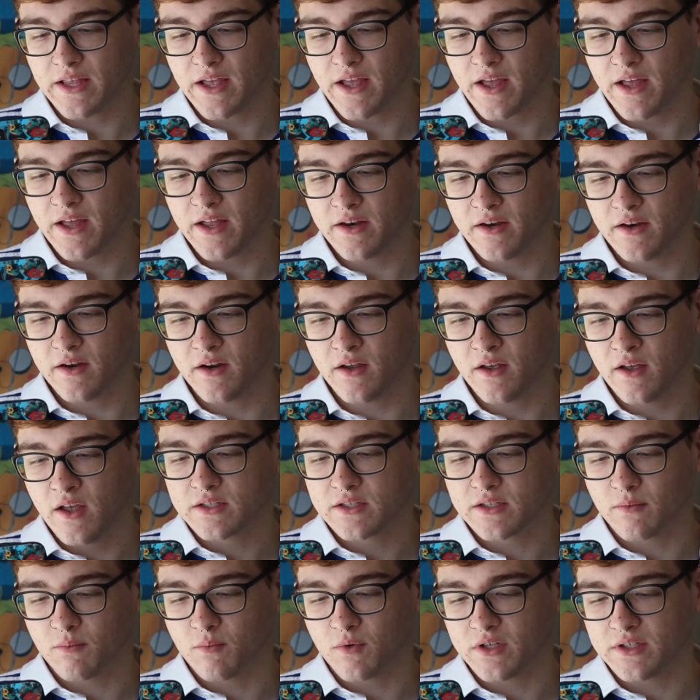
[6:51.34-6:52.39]
then
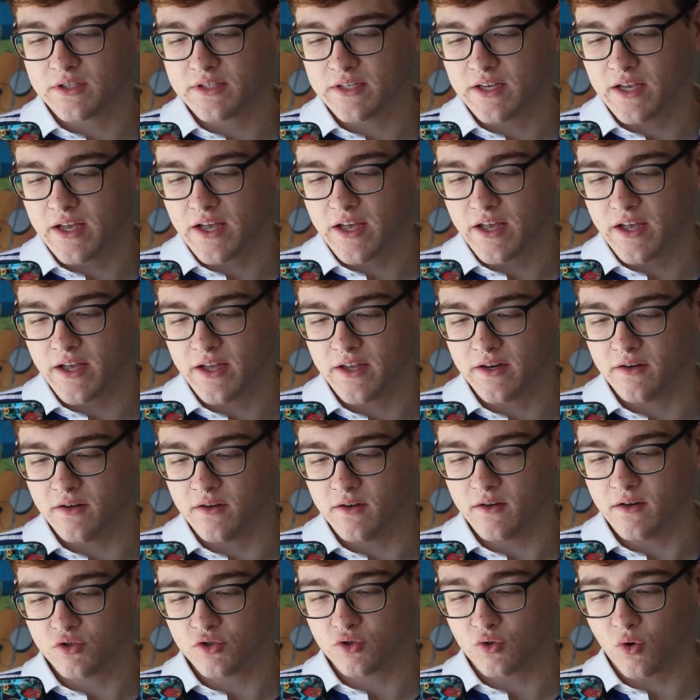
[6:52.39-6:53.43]
someone
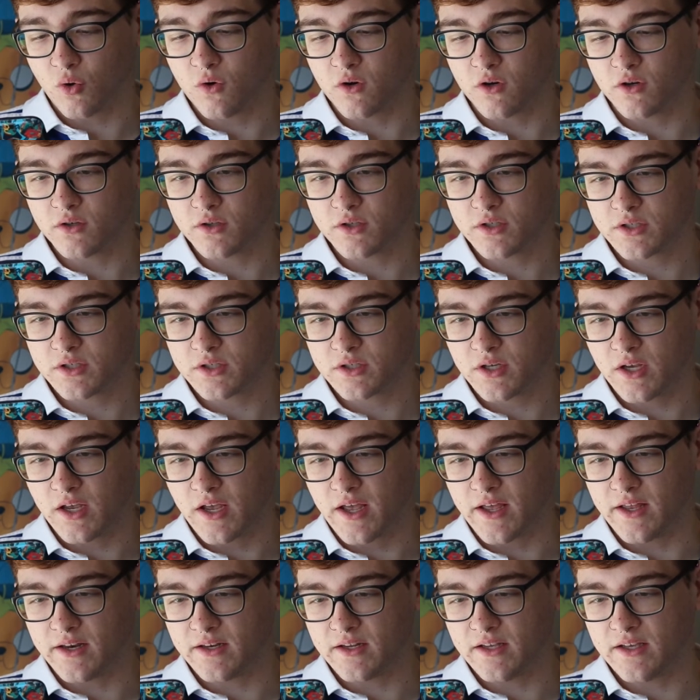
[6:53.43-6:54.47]
said source,
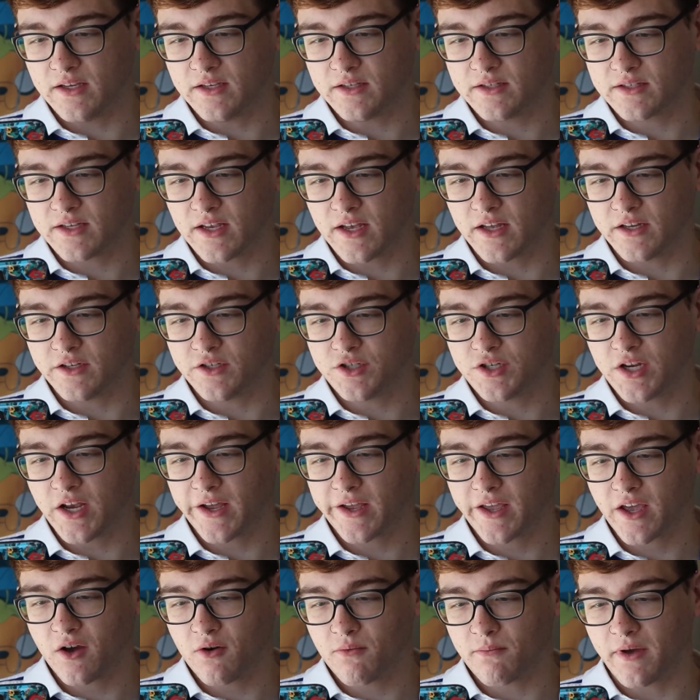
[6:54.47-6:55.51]
and he said,
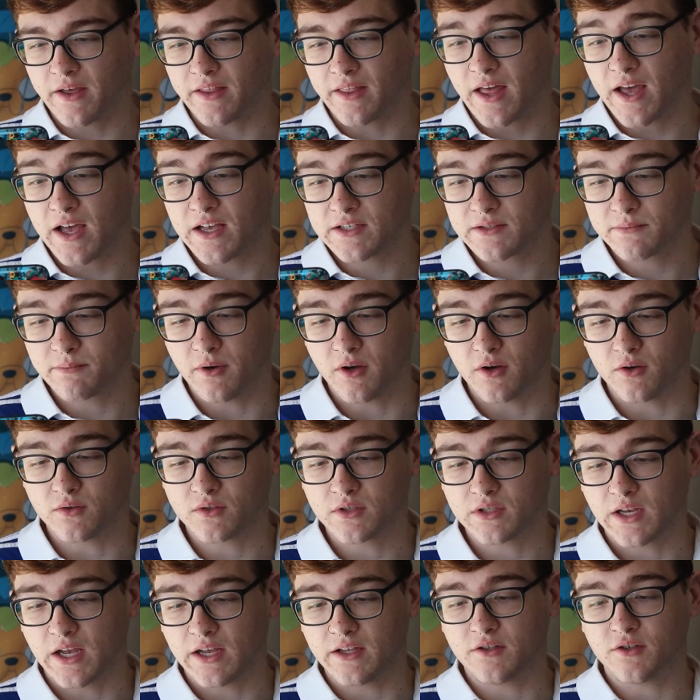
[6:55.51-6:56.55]
check out my last
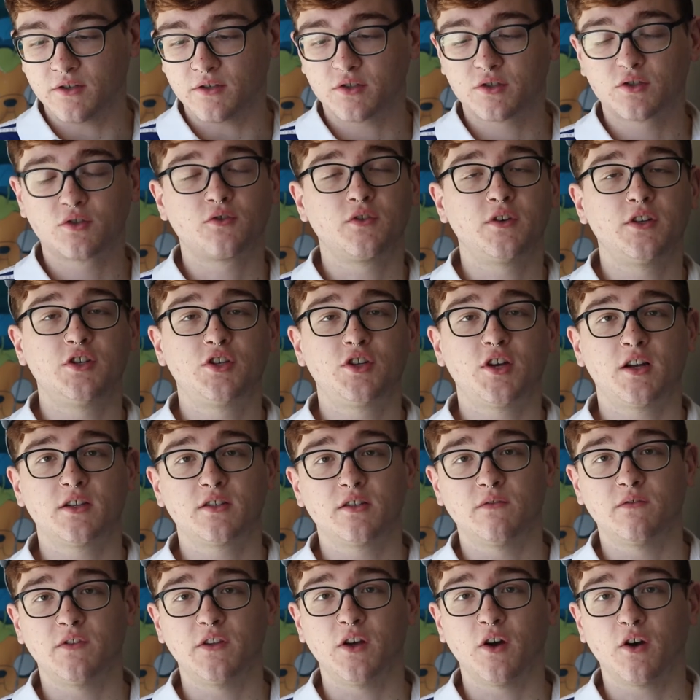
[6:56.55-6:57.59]
post. I took
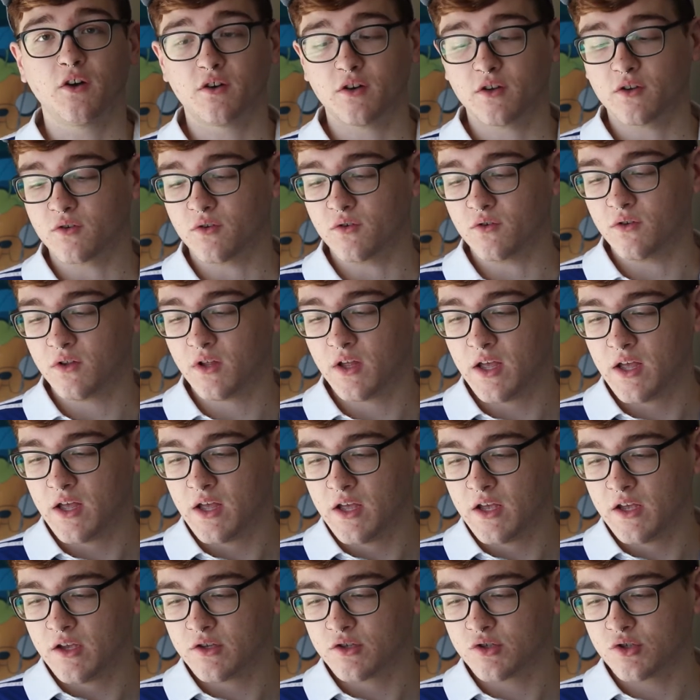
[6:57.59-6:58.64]
screenshots of the article.
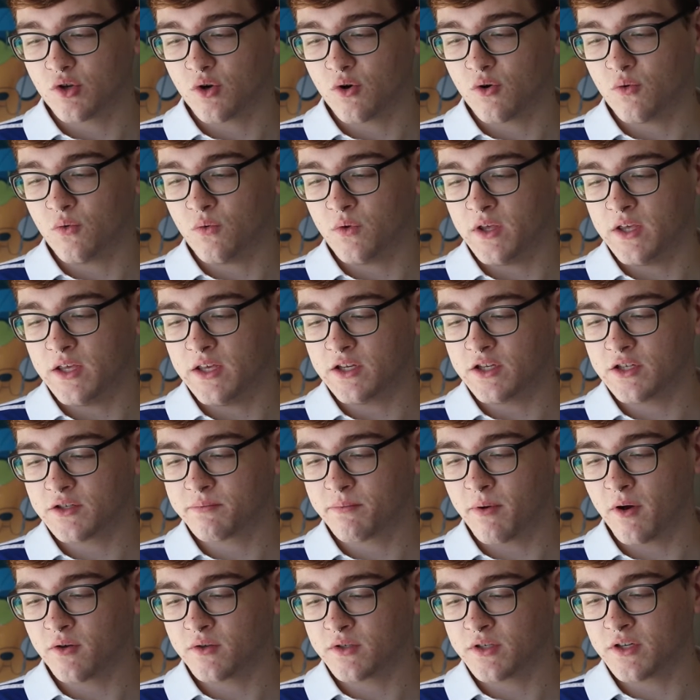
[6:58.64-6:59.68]
So he
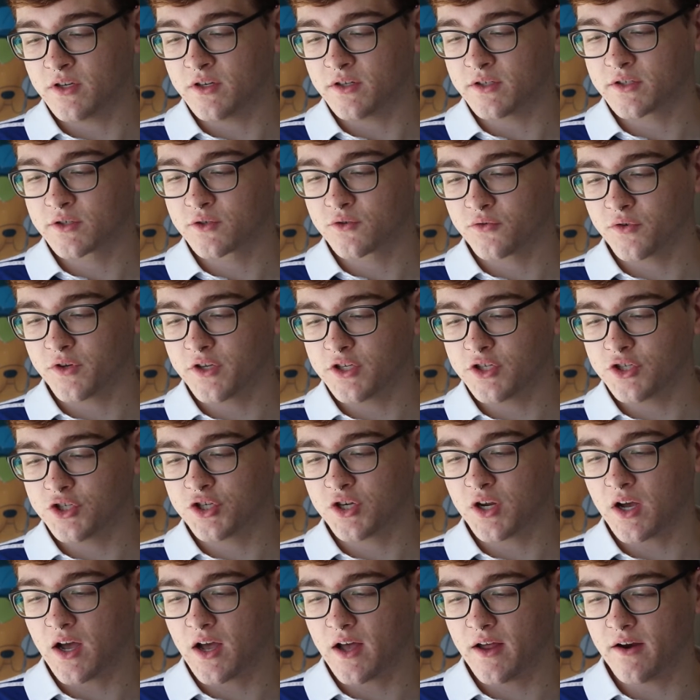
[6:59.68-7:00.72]
just posted a
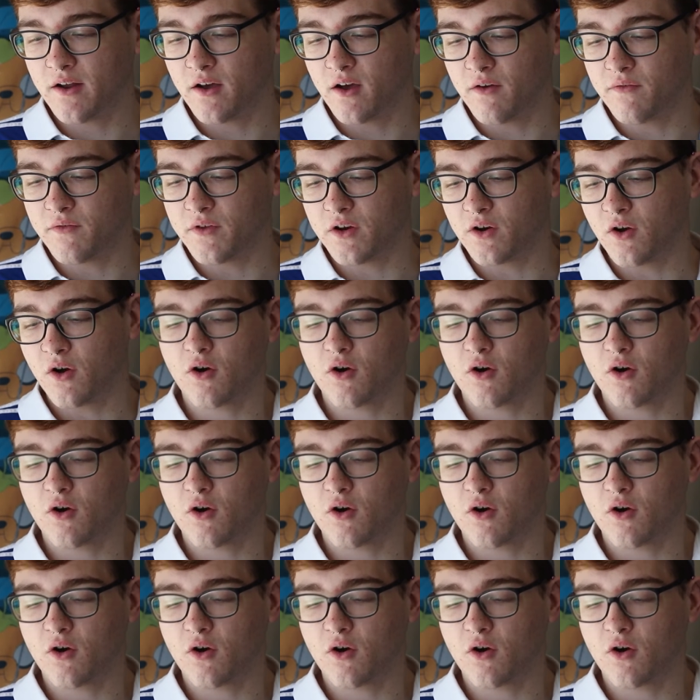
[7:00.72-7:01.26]
screenshot of an